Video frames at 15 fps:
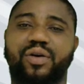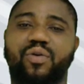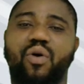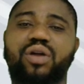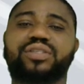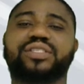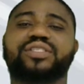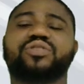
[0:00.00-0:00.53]

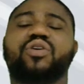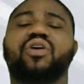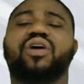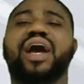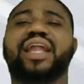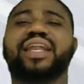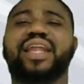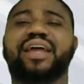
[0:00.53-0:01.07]
What is
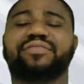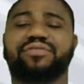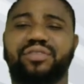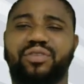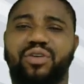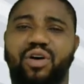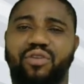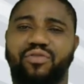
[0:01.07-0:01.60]
organ
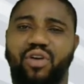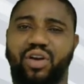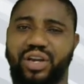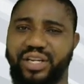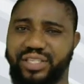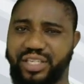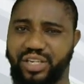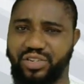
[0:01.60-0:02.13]
level of
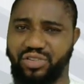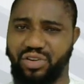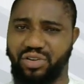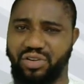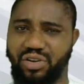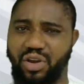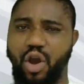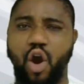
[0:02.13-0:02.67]
organization?
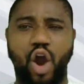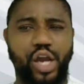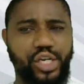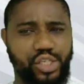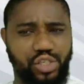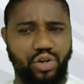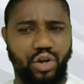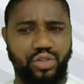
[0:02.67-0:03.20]
Or
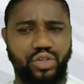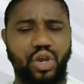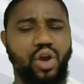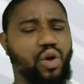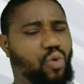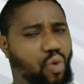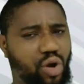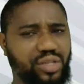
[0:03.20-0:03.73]
in short,
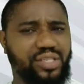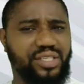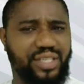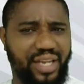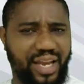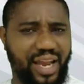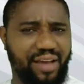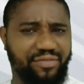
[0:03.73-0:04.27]
what
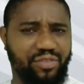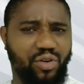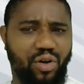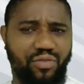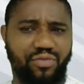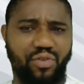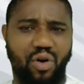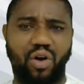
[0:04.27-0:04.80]
is
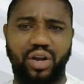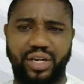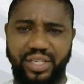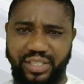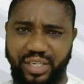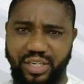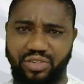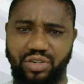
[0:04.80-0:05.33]
level of
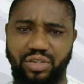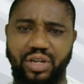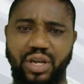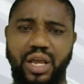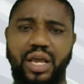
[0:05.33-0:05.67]
organization?